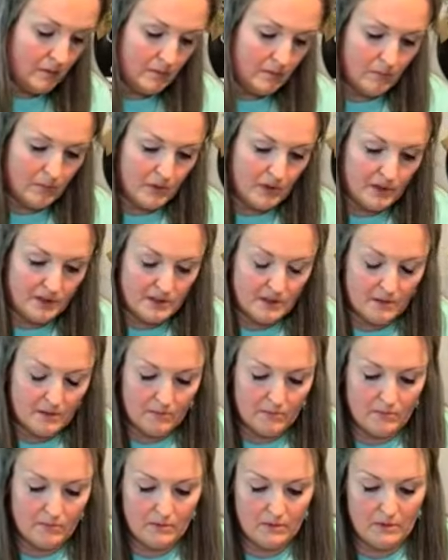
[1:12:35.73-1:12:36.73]
Put
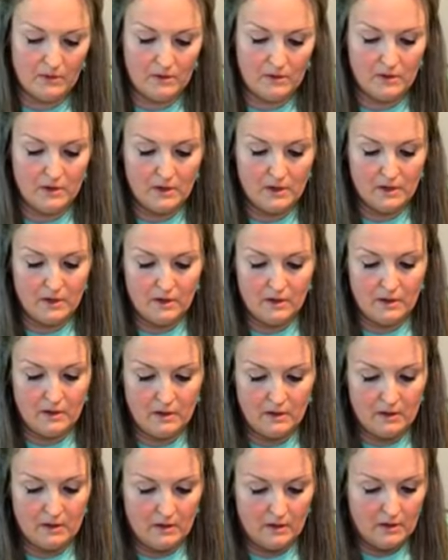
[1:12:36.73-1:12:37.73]
some
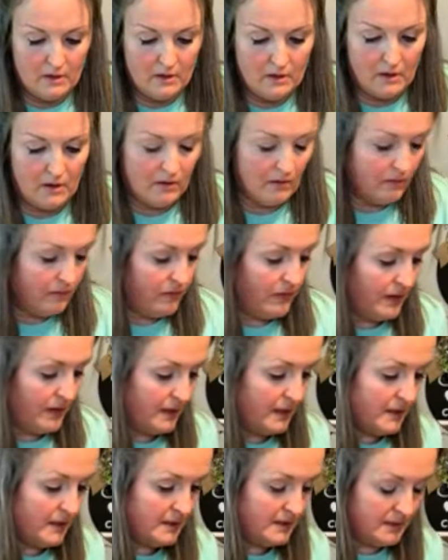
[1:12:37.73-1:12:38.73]
of
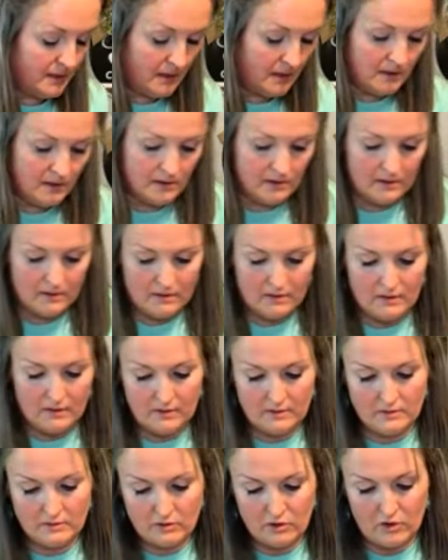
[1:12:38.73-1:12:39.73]
this
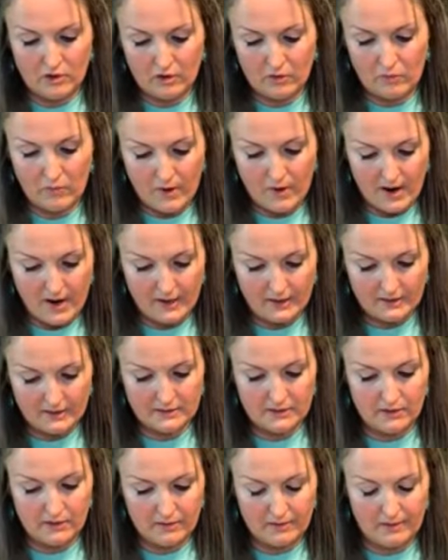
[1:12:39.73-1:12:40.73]
dark wax
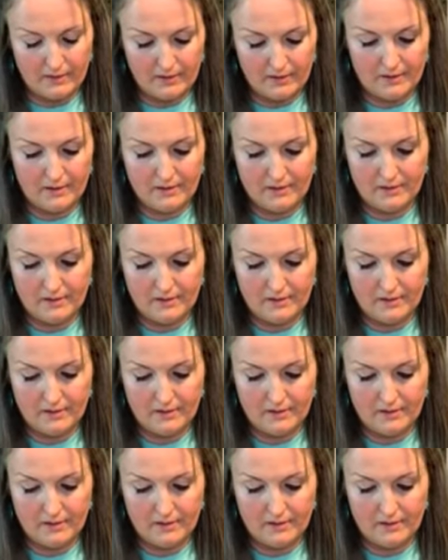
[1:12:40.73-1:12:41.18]
on there.